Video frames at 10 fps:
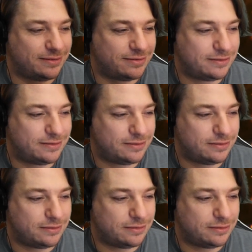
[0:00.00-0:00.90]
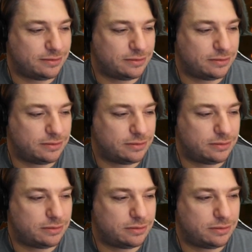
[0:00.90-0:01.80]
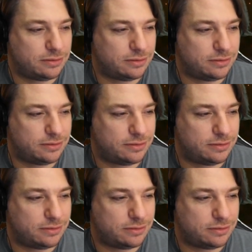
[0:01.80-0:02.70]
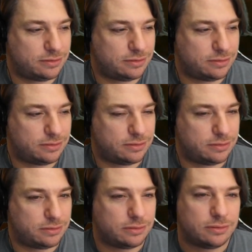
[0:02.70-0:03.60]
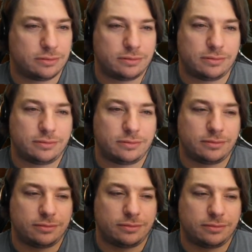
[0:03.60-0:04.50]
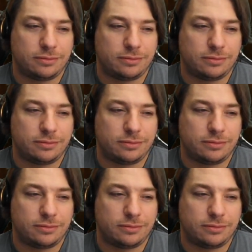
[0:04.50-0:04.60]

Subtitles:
(silent)